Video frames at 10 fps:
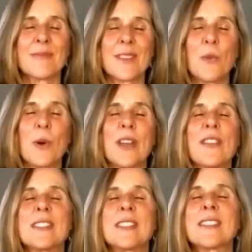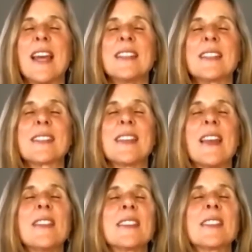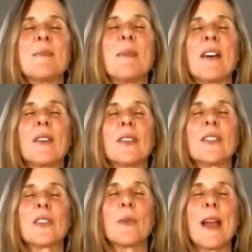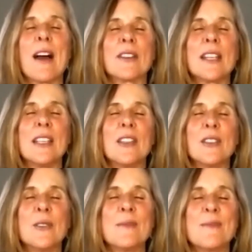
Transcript: What are the scents and the smells surrounding you?